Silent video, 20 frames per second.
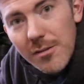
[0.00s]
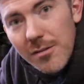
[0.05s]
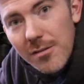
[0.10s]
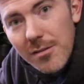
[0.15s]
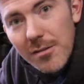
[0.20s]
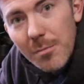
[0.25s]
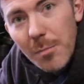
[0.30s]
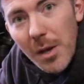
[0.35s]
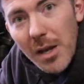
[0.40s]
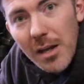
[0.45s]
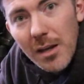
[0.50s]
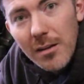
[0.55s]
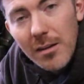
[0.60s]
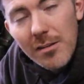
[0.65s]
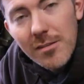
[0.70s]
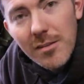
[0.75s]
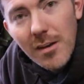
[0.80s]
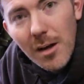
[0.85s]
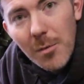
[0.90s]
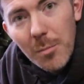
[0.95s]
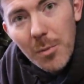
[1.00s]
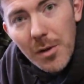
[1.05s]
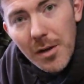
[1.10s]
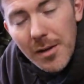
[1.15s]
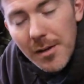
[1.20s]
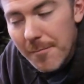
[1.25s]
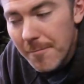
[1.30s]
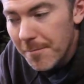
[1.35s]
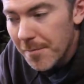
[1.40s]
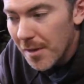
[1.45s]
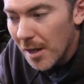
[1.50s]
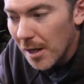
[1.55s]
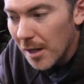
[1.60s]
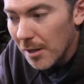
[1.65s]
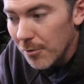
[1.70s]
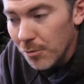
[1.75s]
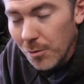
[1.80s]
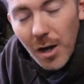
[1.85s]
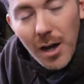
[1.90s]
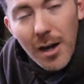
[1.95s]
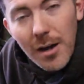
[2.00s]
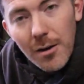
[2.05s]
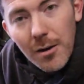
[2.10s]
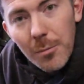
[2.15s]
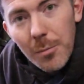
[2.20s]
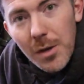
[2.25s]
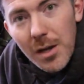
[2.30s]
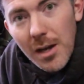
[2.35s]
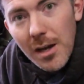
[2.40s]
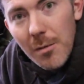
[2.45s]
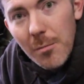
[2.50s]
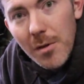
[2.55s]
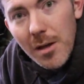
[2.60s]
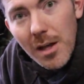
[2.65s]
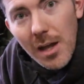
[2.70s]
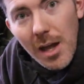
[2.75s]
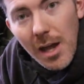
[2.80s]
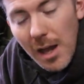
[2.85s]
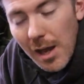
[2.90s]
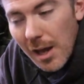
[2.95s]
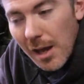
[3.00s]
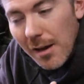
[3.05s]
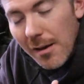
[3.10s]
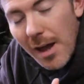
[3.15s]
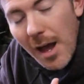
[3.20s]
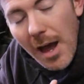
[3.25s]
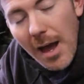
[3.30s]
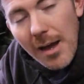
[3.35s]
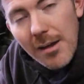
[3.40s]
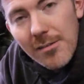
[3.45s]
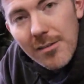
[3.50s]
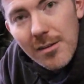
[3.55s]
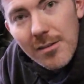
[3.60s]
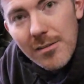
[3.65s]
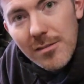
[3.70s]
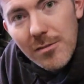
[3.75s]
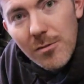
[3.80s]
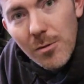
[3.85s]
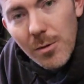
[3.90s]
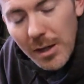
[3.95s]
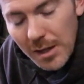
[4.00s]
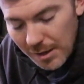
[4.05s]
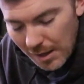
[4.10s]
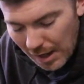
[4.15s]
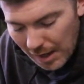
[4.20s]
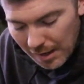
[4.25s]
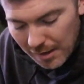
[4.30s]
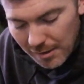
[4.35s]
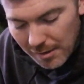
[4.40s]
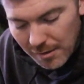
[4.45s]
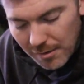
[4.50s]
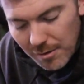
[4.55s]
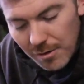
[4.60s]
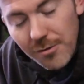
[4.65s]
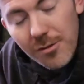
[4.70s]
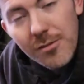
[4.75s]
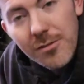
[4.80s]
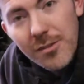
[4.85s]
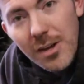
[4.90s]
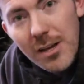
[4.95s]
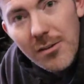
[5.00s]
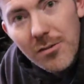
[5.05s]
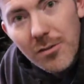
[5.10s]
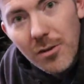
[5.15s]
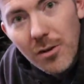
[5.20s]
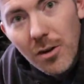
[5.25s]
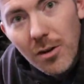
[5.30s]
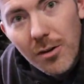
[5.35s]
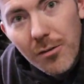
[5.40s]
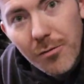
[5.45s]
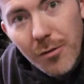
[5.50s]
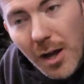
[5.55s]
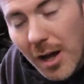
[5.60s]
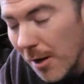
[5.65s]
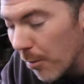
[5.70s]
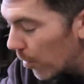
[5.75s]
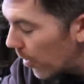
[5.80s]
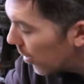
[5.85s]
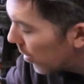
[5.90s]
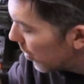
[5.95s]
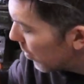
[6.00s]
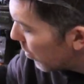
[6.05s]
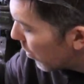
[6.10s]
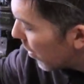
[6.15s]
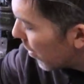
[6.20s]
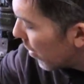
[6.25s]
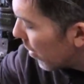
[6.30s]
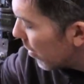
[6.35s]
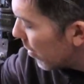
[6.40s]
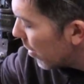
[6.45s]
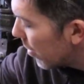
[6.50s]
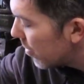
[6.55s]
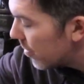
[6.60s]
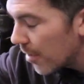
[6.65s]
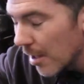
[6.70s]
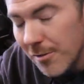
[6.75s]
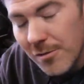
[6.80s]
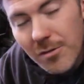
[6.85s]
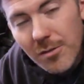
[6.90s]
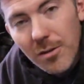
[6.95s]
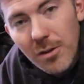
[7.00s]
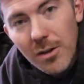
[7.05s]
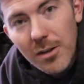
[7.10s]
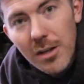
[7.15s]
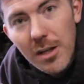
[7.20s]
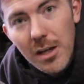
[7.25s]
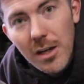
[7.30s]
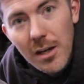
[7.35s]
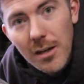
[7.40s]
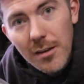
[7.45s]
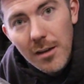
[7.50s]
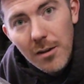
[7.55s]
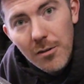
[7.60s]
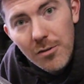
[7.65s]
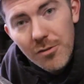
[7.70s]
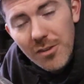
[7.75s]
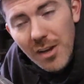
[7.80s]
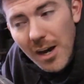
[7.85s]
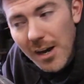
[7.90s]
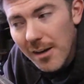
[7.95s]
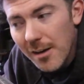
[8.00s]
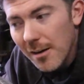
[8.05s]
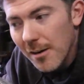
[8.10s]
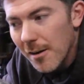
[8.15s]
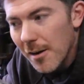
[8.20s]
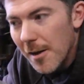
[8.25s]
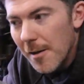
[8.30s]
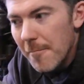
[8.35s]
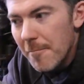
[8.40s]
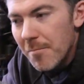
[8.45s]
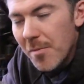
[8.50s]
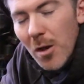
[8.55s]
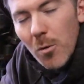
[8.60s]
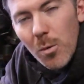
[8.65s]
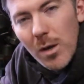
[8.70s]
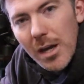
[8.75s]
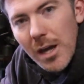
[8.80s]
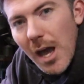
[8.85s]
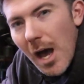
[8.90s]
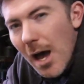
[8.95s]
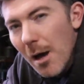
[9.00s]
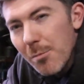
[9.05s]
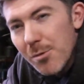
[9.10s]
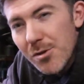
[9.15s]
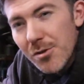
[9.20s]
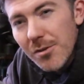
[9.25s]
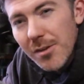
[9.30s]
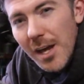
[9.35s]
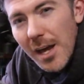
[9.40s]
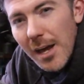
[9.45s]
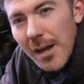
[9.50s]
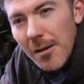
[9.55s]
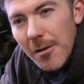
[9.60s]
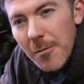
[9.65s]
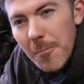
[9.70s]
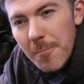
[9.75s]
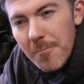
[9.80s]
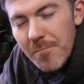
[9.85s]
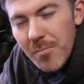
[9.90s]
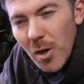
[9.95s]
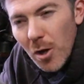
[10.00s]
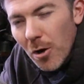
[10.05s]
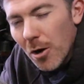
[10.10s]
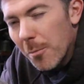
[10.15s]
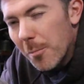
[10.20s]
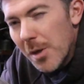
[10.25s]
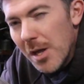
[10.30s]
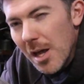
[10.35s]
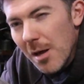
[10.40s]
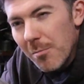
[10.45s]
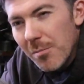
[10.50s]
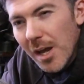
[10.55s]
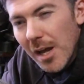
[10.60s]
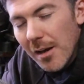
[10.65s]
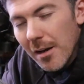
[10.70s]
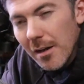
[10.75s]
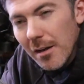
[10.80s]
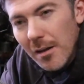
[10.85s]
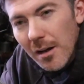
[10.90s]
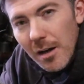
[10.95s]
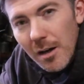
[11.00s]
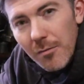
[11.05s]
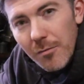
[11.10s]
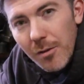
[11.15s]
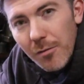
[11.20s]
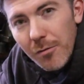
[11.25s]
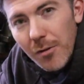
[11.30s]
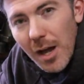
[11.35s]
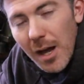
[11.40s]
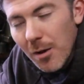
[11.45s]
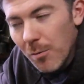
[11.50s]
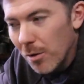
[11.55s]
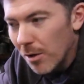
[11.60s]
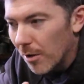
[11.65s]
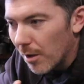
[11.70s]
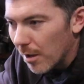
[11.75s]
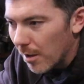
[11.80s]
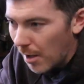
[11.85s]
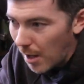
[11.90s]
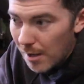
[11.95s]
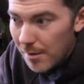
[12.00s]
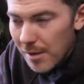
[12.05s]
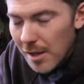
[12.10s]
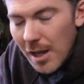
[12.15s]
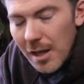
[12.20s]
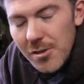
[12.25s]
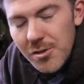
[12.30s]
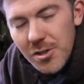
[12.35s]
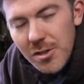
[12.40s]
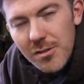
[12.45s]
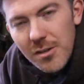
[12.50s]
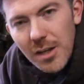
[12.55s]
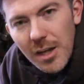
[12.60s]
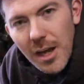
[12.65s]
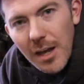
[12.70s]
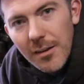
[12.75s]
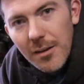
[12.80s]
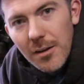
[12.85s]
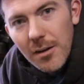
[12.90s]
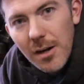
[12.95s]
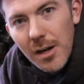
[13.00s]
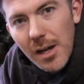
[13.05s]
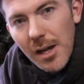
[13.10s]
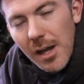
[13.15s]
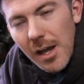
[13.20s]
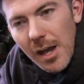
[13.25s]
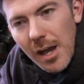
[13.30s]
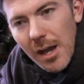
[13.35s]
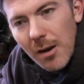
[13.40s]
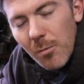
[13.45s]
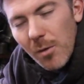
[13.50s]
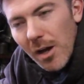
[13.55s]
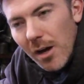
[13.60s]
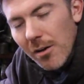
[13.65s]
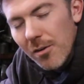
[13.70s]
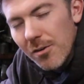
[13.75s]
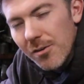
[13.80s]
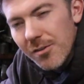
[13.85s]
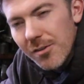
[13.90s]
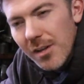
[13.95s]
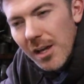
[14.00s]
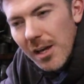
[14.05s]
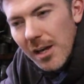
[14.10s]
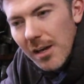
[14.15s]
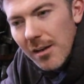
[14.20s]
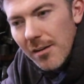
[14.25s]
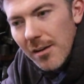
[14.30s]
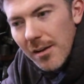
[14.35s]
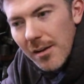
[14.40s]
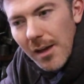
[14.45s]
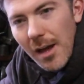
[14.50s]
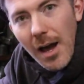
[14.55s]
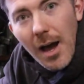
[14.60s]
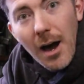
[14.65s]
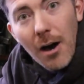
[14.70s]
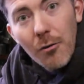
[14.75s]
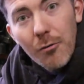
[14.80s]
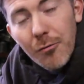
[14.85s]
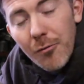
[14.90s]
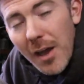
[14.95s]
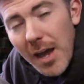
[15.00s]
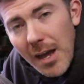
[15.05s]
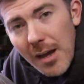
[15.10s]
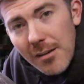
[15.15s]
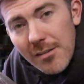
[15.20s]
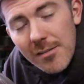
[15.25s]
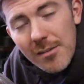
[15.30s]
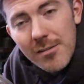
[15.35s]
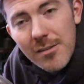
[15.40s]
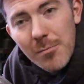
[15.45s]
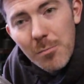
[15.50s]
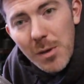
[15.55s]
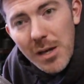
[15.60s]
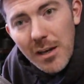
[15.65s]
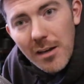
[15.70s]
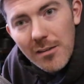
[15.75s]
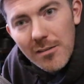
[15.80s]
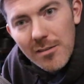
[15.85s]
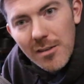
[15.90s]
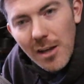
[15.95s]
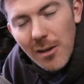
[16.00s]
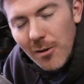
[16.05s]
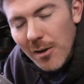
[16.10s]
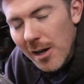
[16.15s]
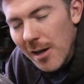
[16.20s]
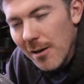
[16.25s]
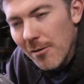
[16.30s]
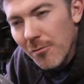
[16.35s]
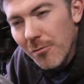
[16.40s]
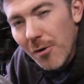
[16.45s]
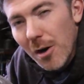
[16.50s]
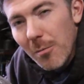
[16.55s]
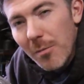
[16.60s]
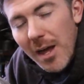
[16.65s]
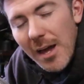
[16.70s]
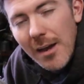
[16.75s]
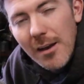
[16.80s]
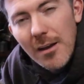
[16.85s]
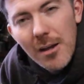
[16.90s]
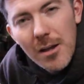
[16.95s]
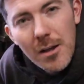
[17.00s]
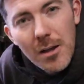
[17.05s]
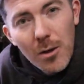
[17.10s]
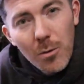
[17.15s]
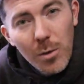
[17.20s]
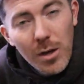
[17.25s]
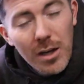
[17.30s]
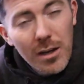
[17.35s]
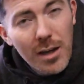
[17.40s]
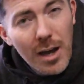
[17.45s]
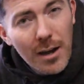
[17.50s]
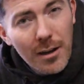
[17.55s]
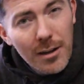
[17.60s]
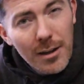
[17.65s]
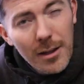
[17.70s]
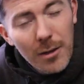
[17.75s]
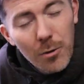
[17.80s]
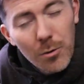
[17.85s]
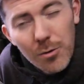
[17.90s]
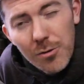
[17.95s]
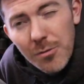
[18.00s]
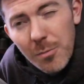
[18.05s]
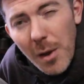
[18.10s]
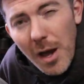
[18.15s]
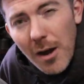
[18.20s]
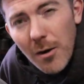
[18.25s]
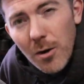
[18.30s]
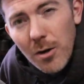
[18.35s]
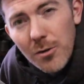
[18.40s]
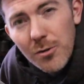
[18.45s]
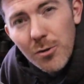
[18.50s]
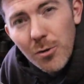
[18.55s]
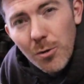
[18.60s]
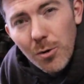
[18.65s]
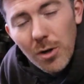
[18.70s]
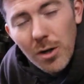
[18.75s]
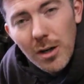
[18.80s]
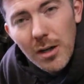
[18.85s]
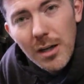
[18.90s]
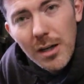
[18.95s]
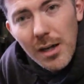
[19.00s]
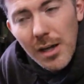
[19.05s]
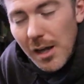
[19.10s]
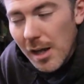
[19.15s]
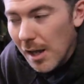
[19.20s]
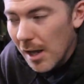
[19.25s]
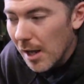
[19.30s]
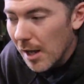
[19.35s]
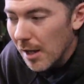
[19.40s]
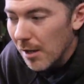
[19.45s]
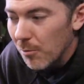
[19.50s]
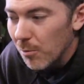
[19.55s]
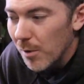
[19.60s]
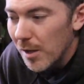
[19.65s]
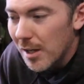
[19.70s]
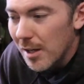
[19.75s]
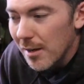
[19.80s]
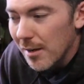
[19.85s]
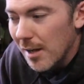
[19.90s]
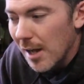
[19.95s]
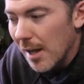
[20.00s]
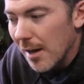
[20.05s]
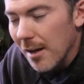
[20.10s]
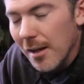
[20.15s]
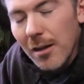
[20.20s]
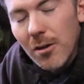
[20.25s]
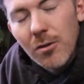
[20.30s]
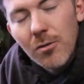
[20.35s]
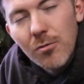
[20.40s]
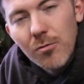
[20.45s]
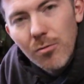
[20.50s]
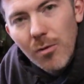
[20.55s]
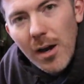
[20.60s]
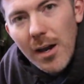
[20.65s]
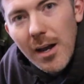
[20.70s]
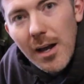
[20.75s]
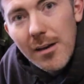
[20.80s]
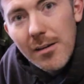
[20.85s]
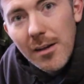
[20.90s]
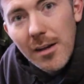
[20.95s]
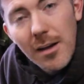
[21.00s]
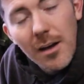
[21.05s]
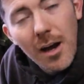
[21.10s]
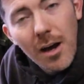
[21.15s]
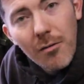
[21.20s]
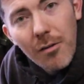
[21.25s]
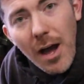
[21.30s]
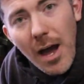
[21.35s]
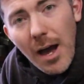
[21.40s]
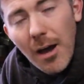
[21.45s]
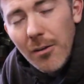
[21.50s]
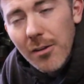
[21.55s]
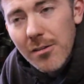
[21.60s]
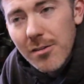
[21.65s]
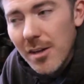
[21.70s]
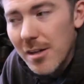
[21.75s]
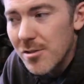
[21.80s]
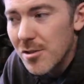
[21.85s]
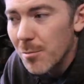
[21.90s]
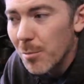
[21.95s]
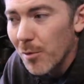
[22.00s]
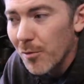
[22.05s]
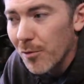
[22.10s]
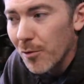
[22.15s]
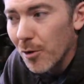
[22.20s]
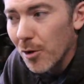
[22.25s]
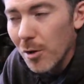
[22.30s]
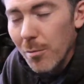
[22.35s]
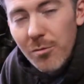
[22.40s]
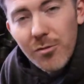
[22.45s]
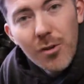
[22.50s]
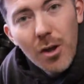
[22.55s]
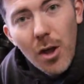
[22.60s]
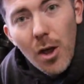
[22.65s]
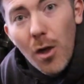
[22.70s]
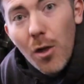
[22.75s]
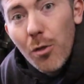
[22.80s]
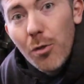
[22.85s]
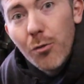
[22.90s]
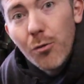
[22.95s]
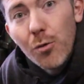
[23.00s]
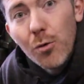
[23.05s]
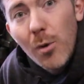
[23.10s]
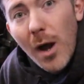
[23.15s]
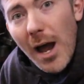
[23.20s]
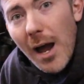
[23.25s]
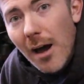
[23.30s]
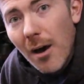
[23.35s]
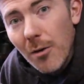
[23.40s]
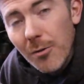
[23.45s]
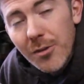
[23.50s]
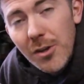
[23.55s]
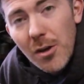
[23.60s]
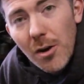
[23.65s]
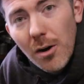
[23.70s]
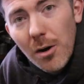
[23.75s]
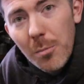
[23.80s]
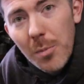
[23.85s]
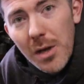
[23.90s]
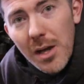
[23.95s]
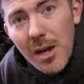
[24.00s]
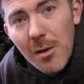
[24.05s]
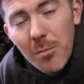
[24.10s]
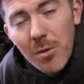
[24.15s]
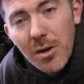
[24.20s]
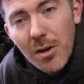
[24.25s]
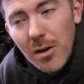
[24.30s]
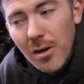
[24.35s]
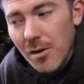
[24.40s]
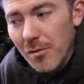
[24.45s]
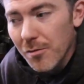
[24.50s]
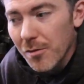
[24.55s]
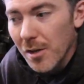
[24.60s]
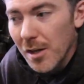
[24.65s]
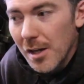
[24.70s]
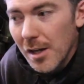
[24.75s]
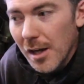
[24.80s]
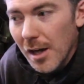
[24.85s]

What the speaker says: is spinning this up to a high RPM. And as it's doing that, there's a sensor on the flywheel with a sensor on the other side here. We capture that RPM data of the flywheel and the engine together, and we understand how fast is it being accelerated. From that, we can calculate horsepower, torque, and we can get a great idea of how this engine performs throughout the RPM curve,